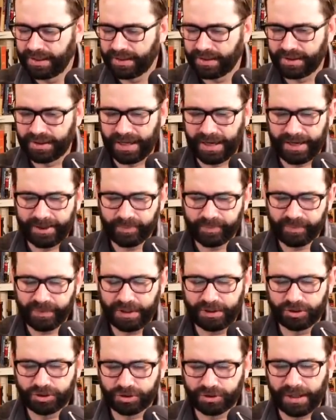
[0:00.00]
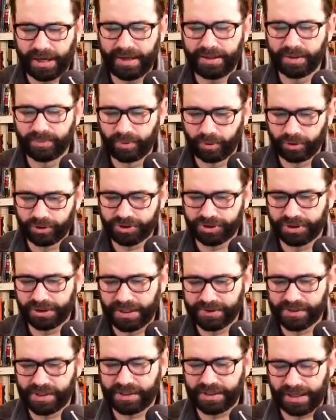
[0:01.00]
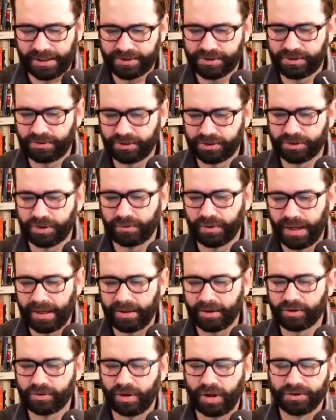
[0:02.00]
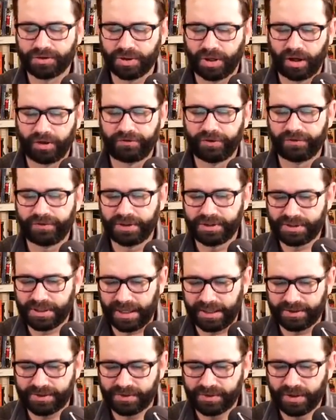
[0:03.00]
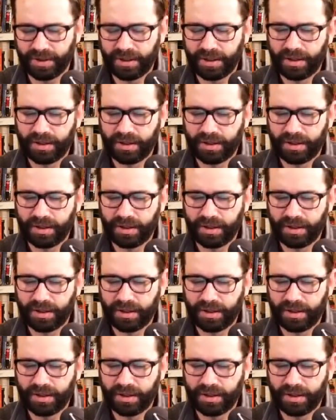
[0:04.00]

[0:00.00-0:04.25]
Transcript: that enshrined abortion as a constitutional right across all 50 states.